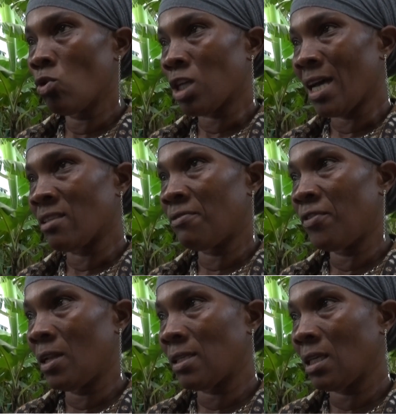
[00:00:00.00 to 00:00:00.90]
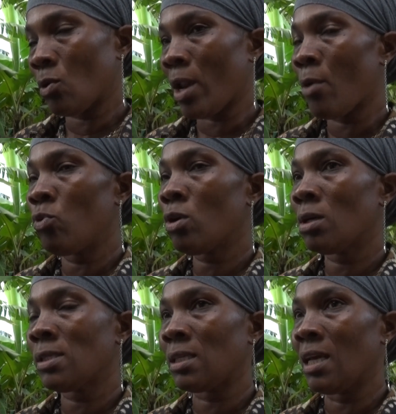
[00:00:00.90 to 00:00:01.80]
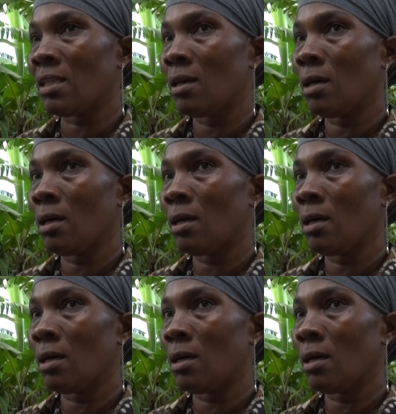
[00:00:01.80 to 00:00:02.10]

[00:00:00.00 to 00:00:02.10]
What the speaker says: Lucia as a failed state, and I wouldn't consider it